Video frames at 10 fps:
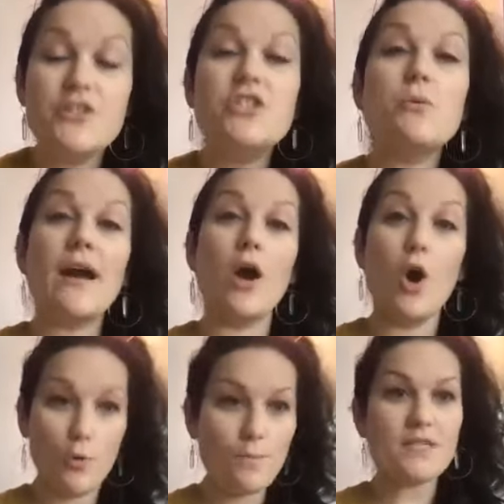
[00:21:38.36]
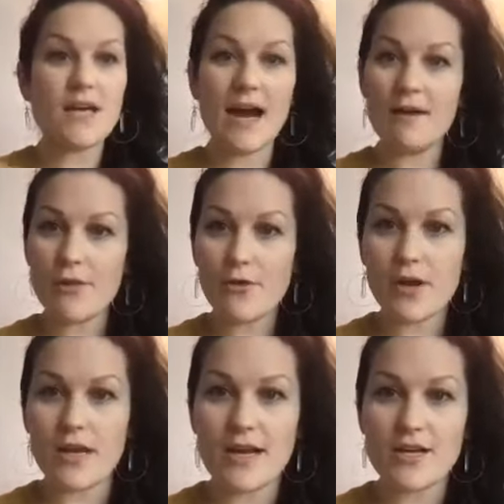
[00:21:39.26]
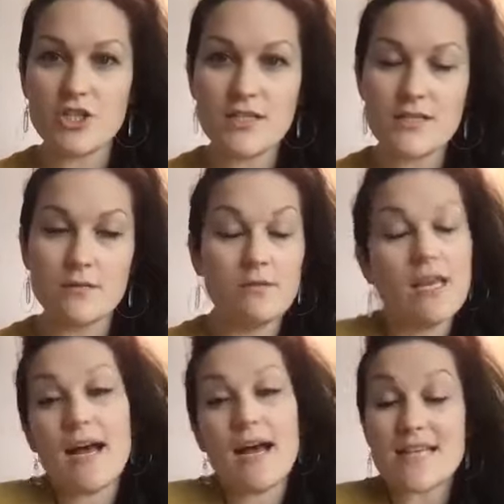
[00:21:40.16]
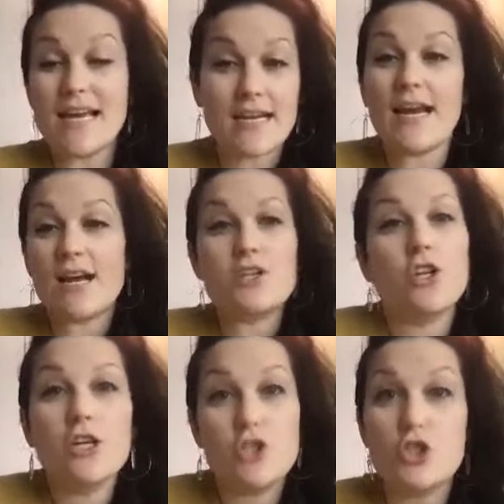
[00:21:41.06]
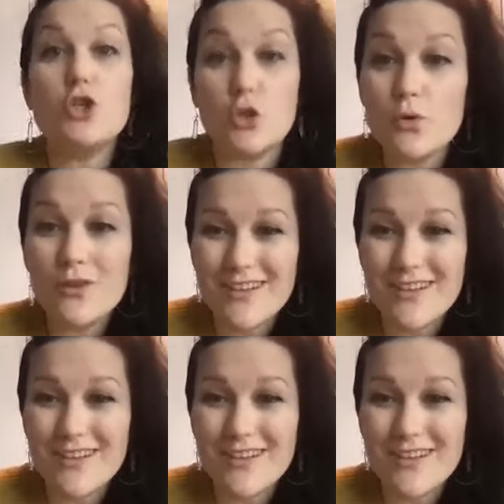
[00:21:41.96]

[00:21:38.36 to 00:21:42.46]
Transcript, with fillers: Do I hope to have other connections? Yes. And I actually do.